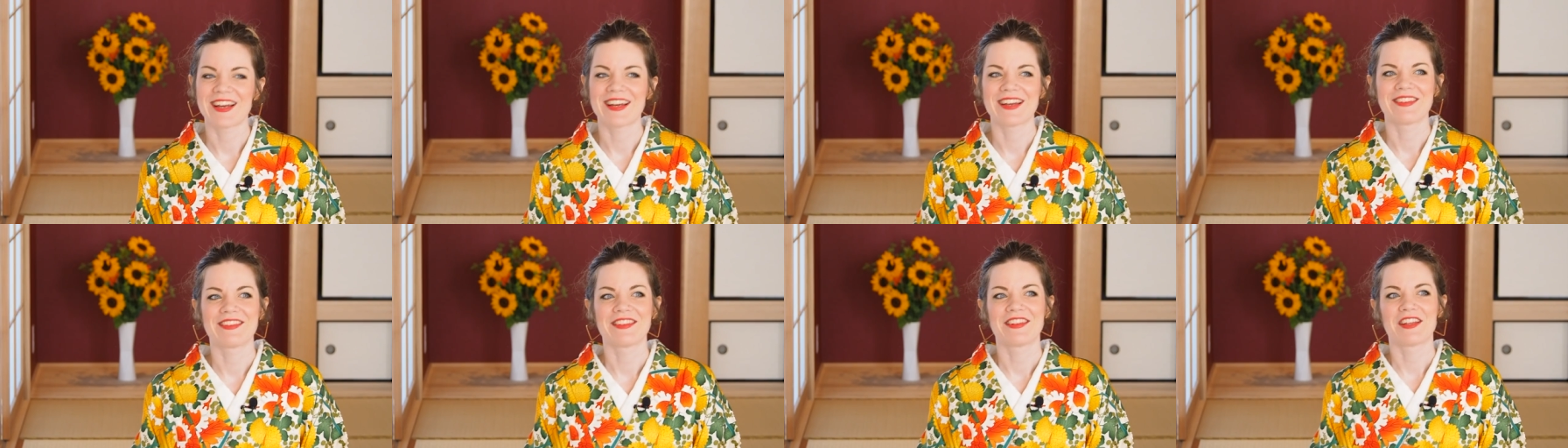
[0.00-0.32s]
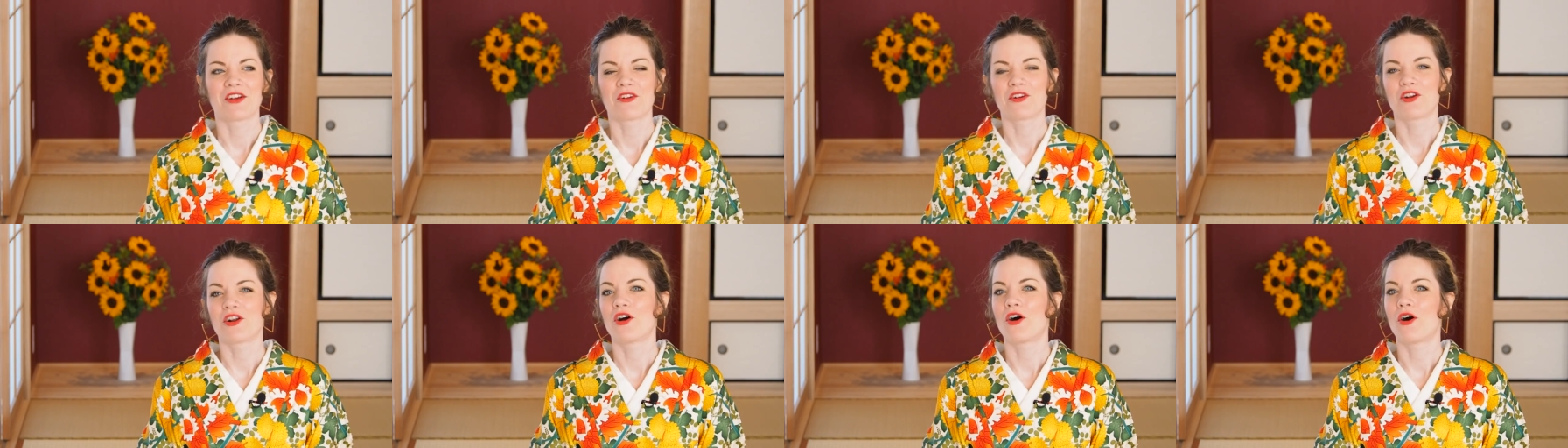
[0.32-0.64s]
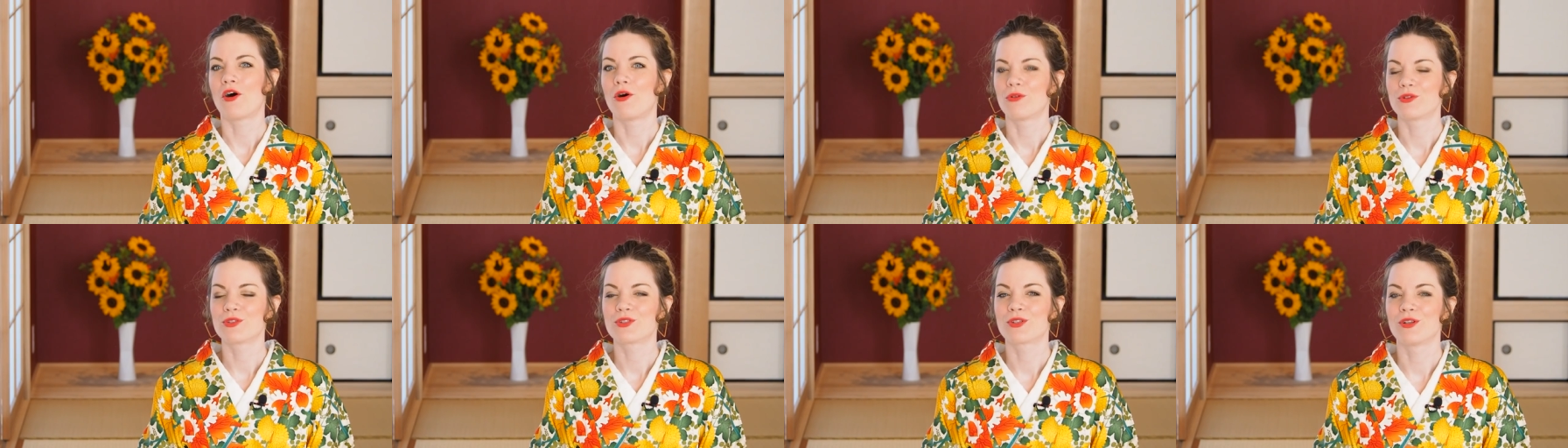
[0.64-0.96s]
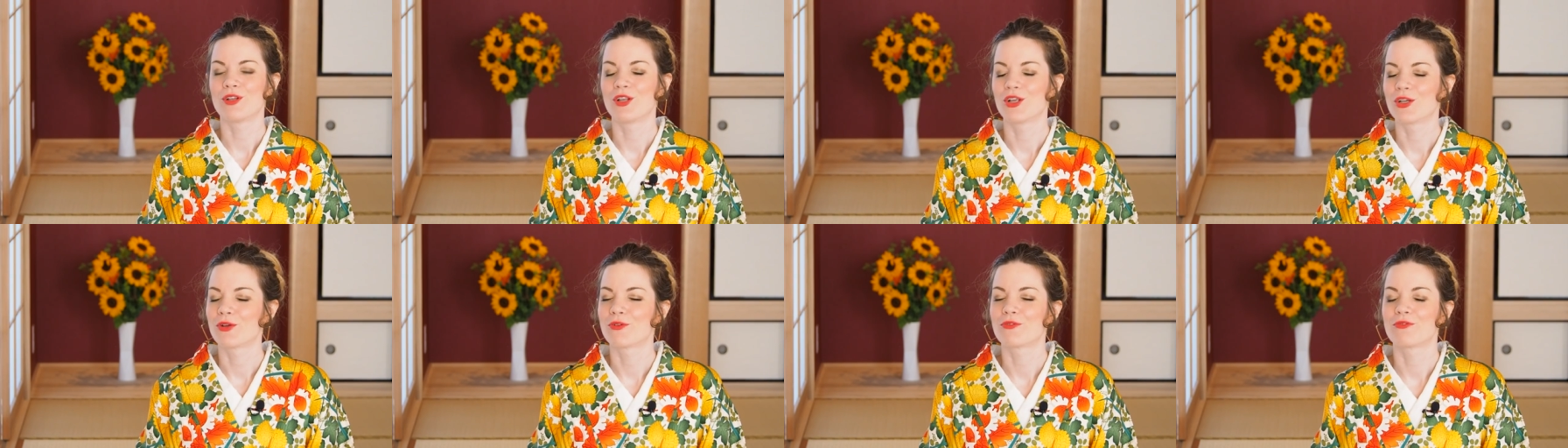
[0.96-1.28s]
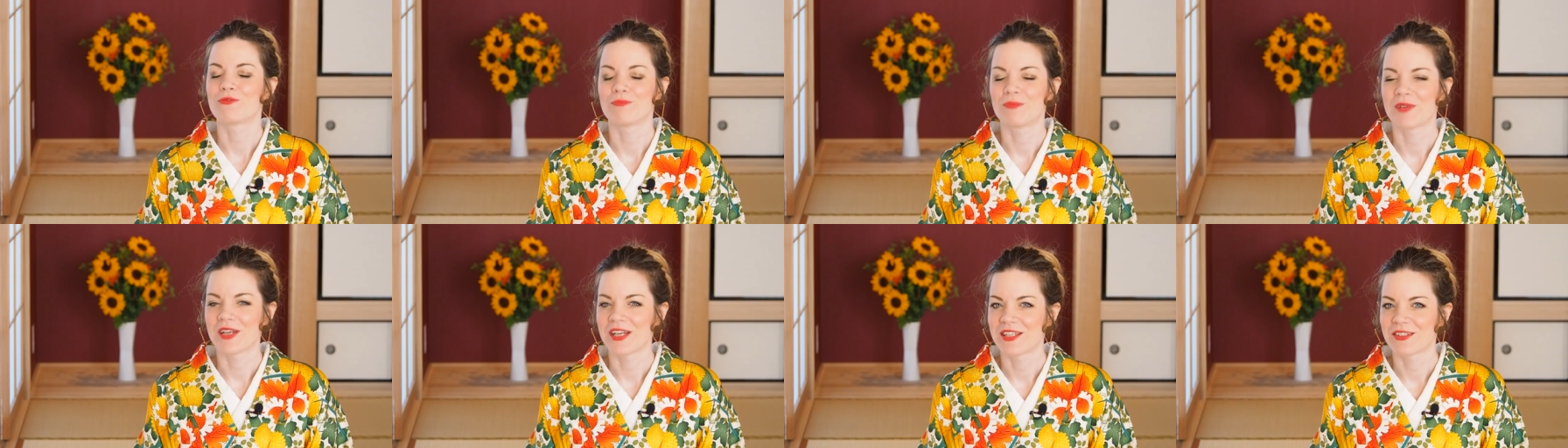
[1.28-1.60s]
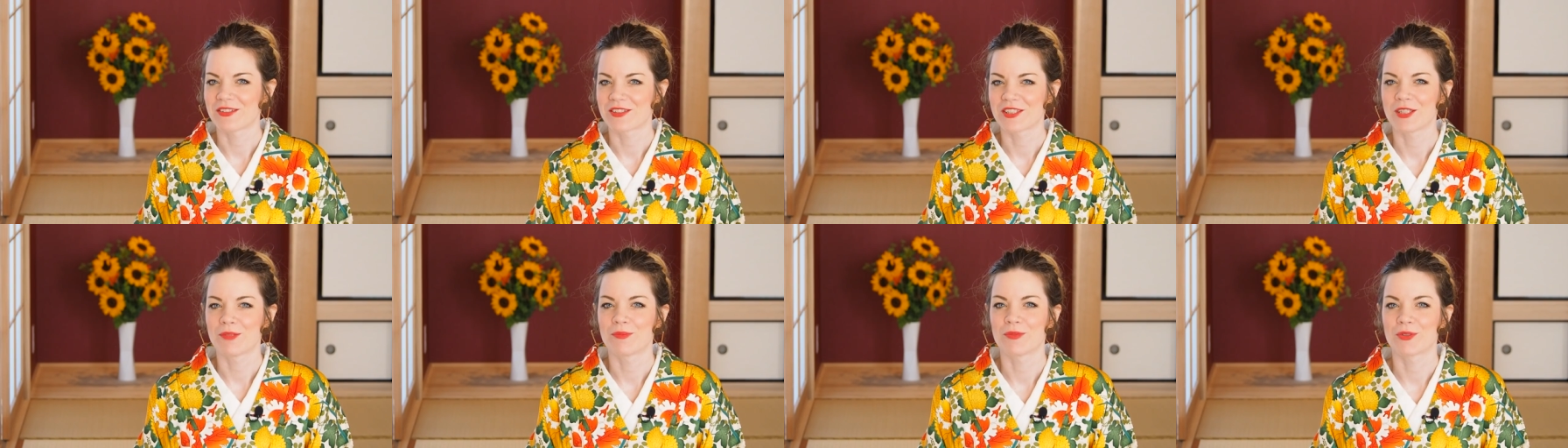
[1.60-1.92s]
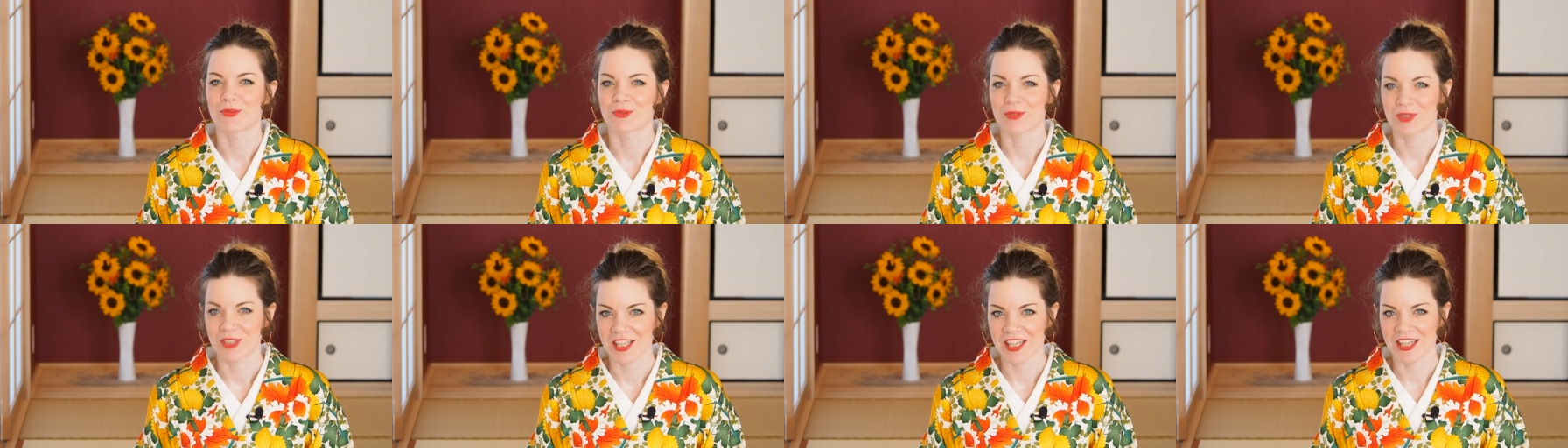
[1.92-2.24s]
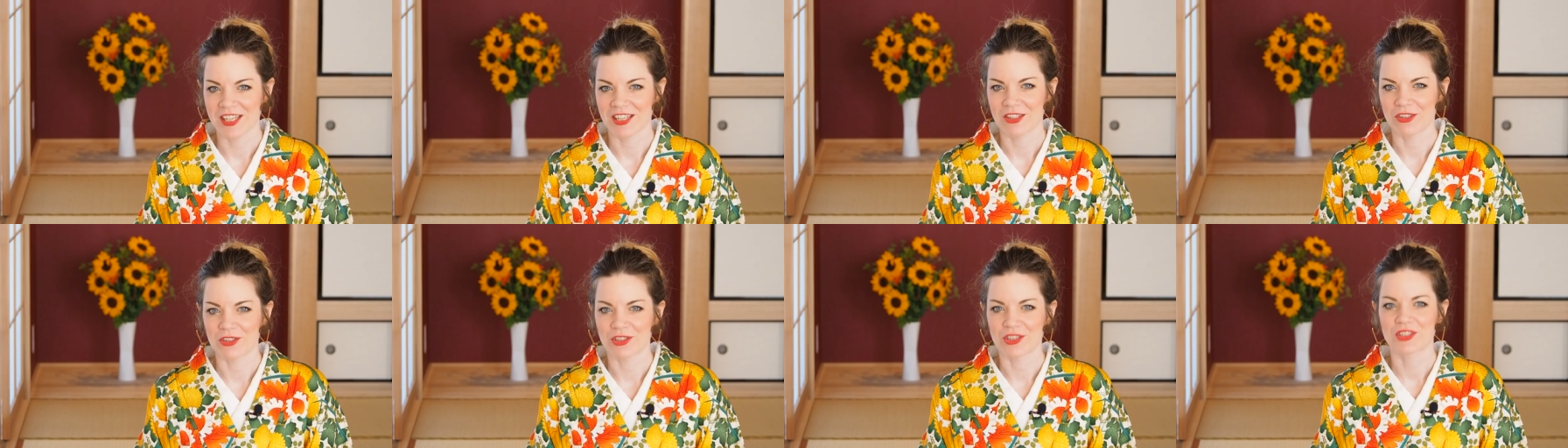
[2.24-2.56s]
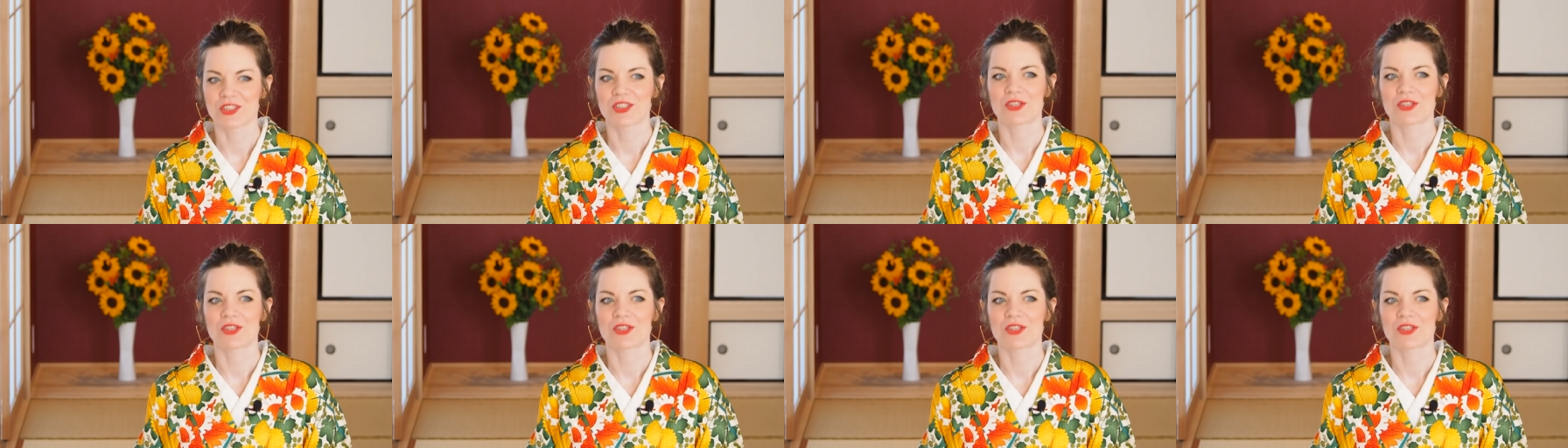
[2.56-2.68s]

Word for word: and there are also a lot of male kimono tailors.